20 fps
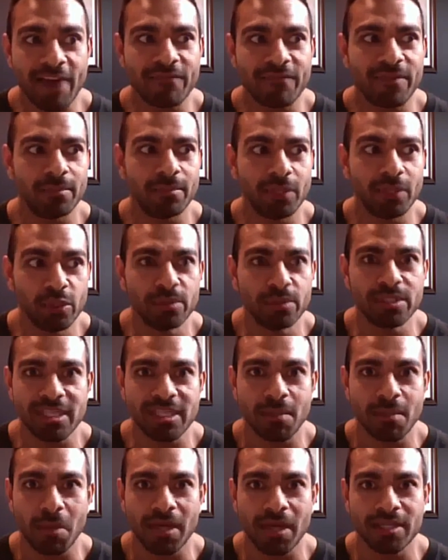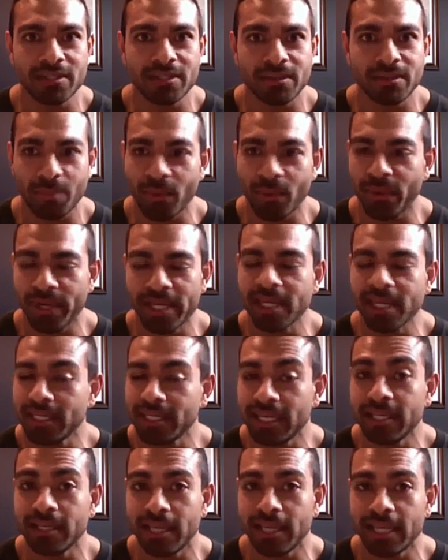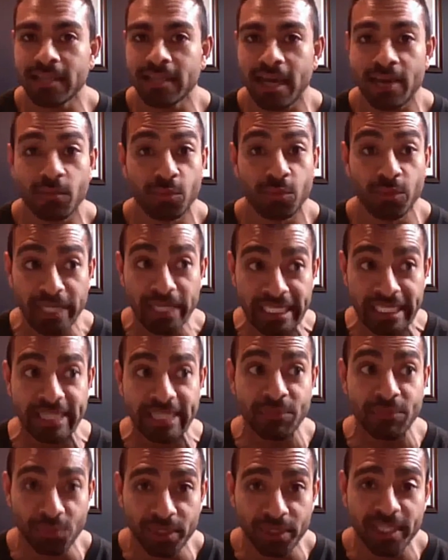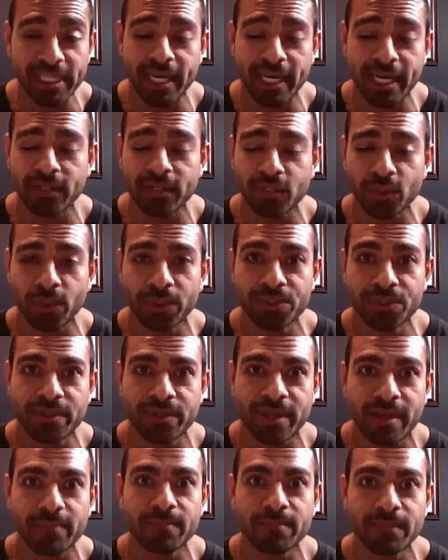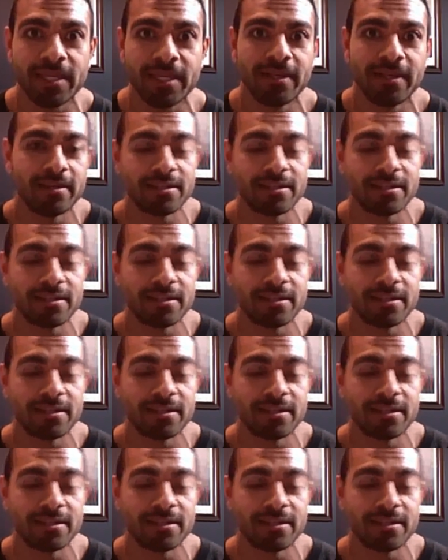have them lose some muscle, boy, I really got to torture them.